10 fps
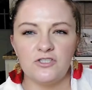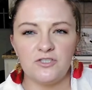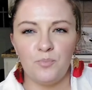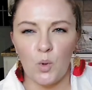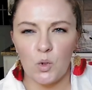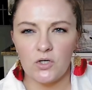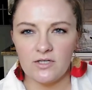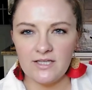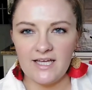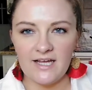called
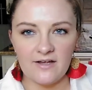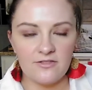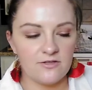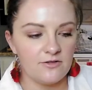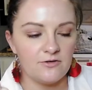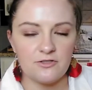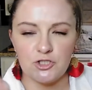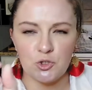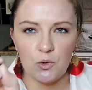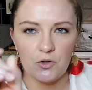sport length. They're the
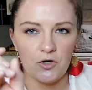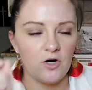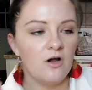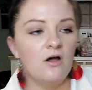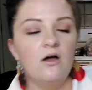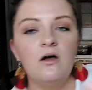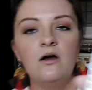shorter